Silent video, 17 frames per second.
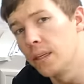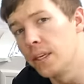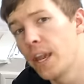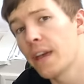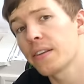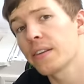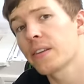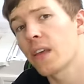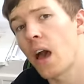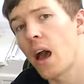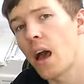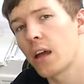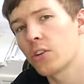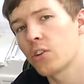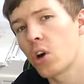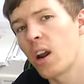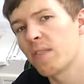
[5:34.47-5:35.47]
Yes, the
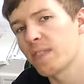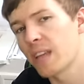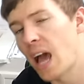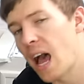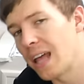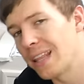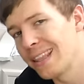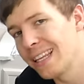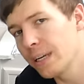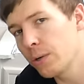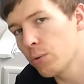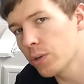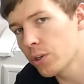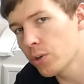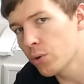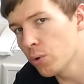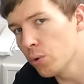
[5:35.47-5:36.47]
hard drives are
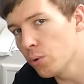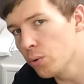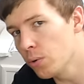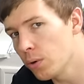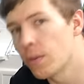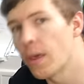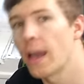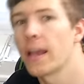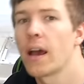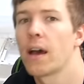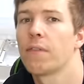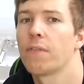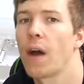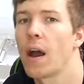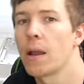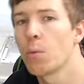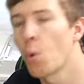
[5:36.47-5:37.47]
liquid cooled. They have
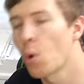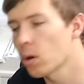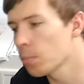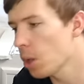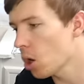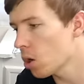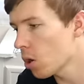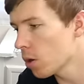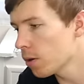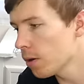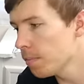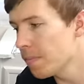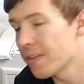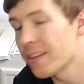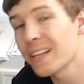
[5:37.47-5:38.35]
a water block on them.